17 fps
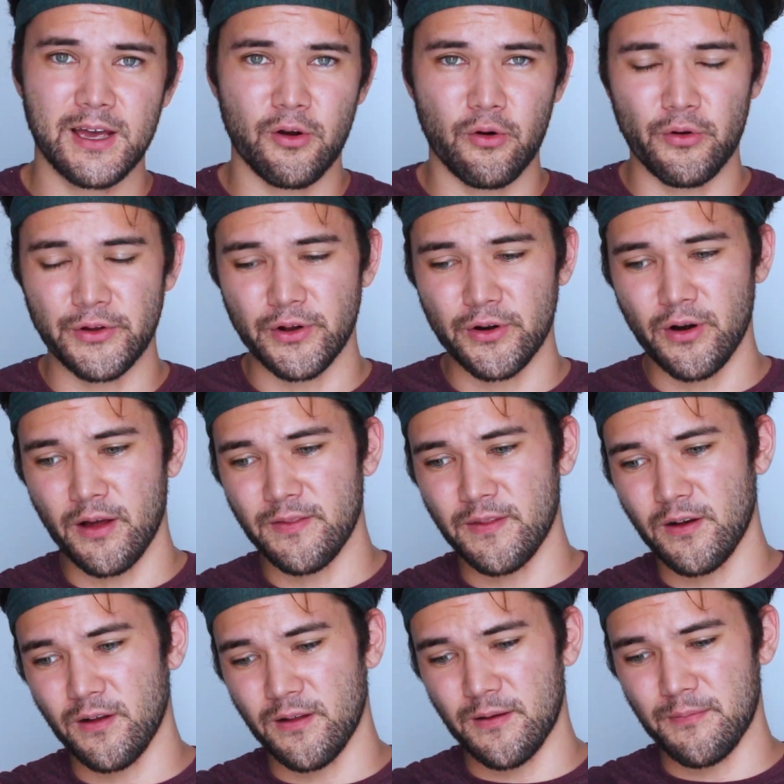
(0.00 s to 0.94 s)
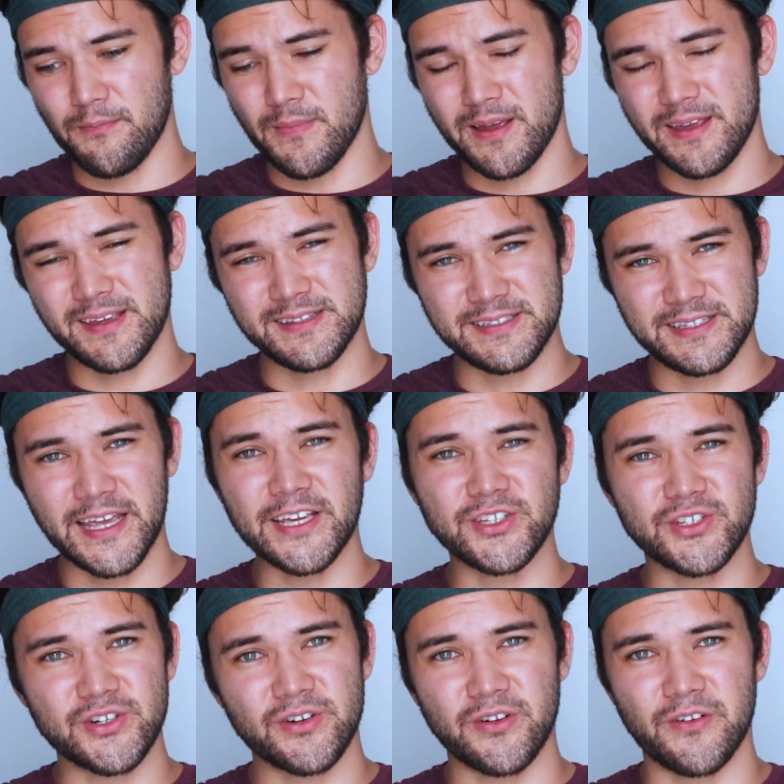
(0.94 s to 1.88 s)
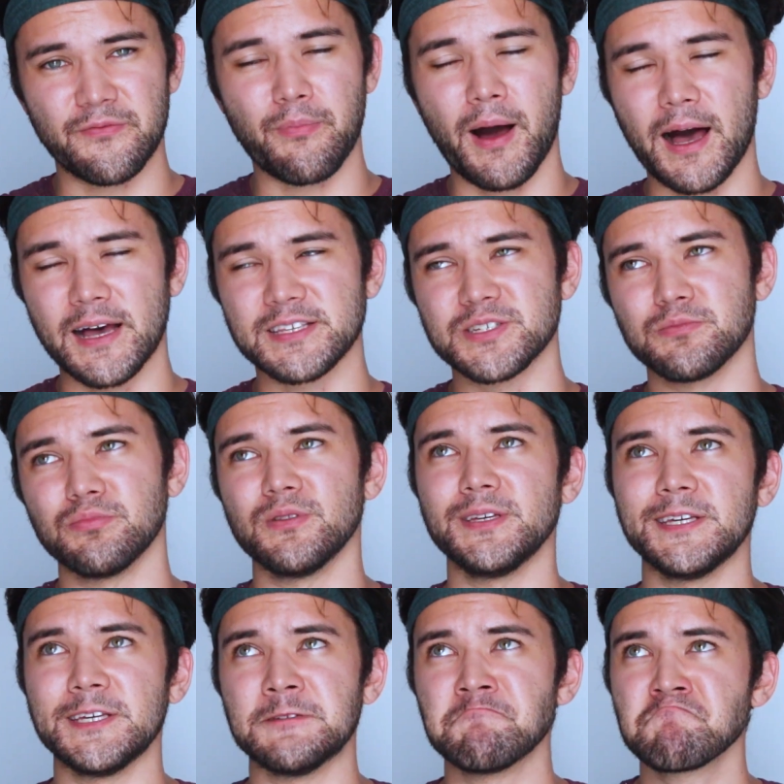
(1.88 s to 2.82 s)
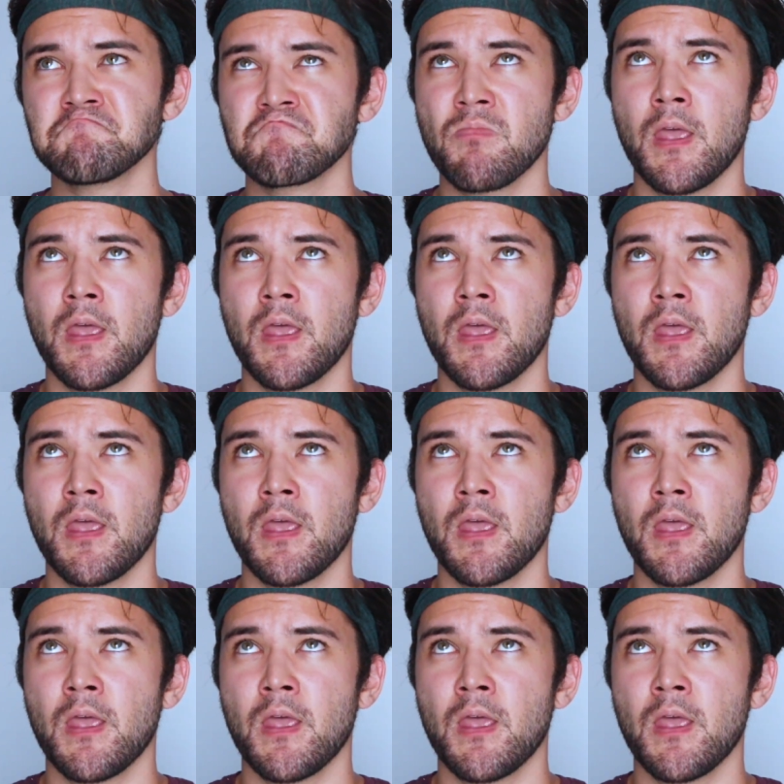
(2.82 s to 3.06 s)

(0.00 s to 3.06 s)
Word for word: or you're on um, in danger of possibly